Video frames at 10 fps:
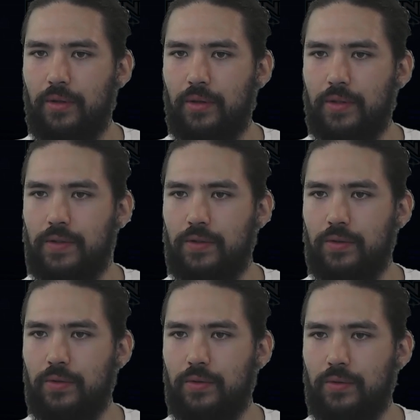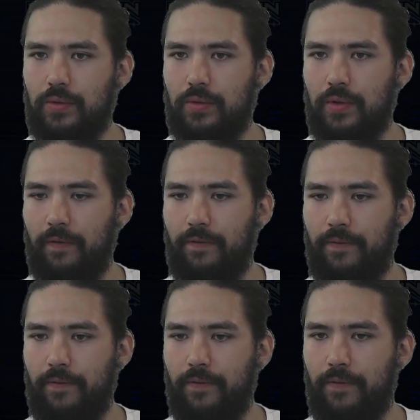Let's do
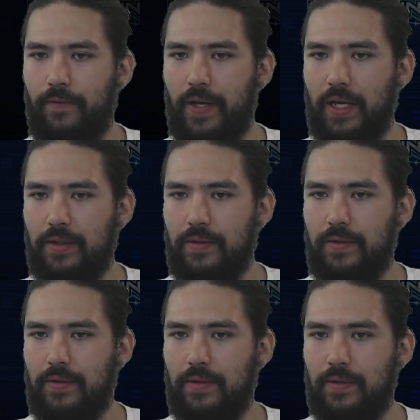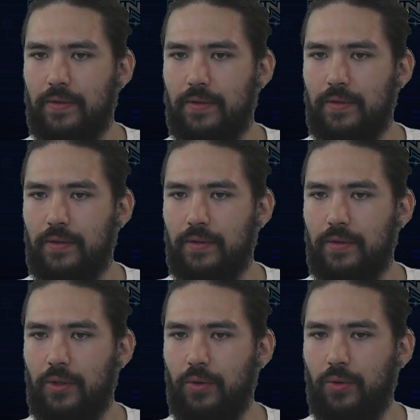effect.
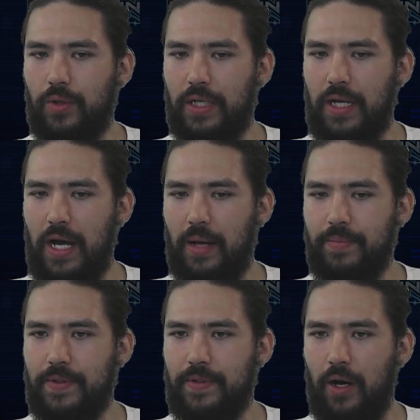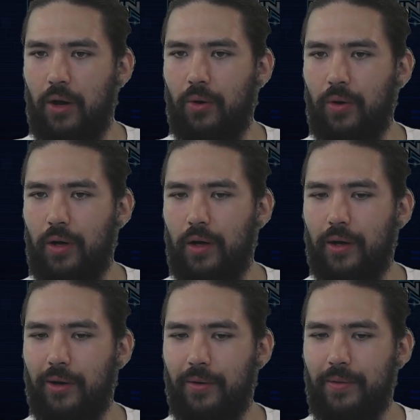Oh, Knopse.
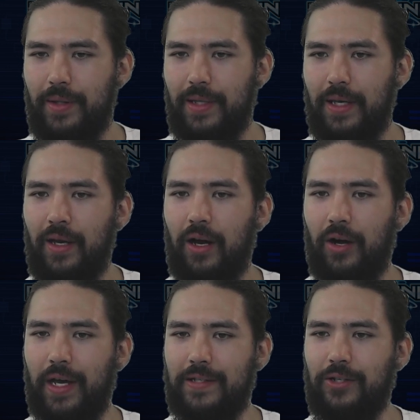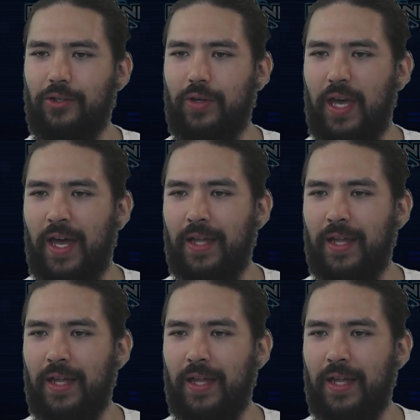Oh. Okay, so you can't